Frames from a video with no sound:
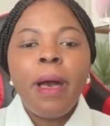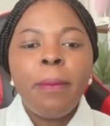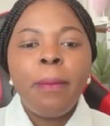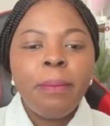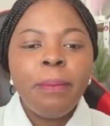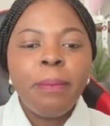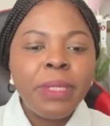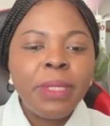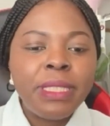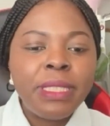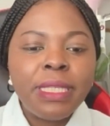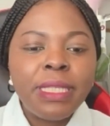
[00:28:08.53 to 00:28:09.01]

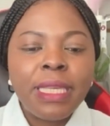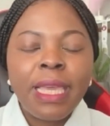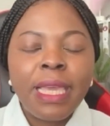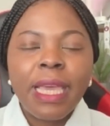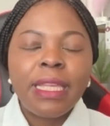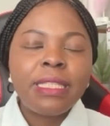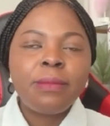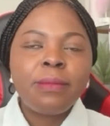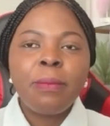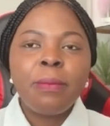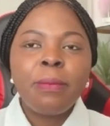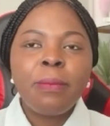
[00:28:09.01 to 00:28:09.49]

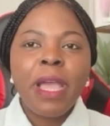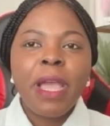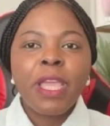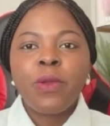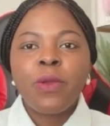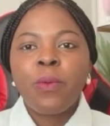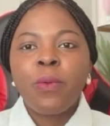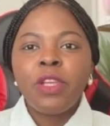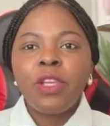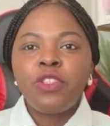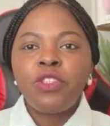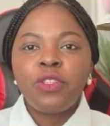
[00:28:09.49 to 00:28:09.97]
mitigate
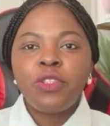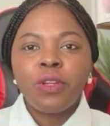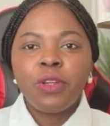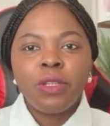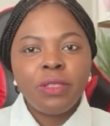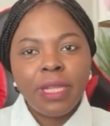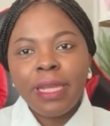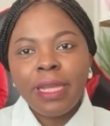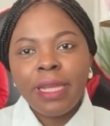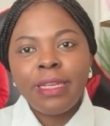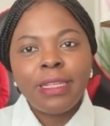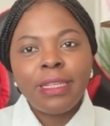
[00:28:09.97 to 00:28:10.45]
migration,
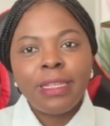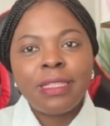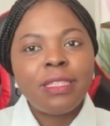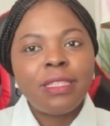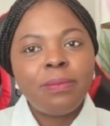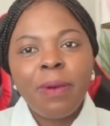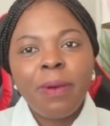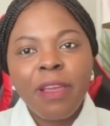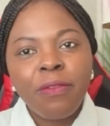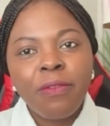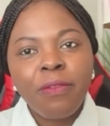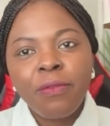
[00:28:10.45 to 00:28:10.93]
then it is
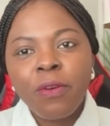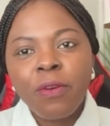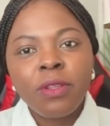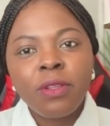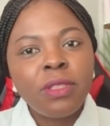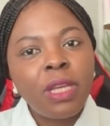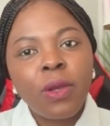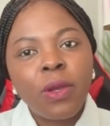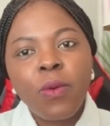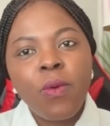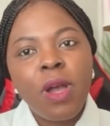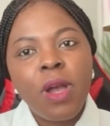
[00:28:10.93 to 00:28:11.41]
by force
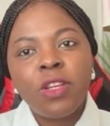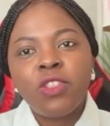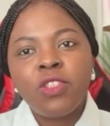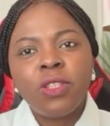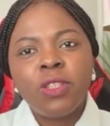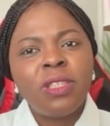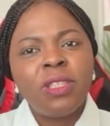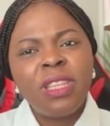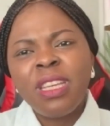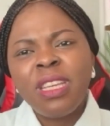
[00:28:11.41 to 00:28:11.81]
and coercion.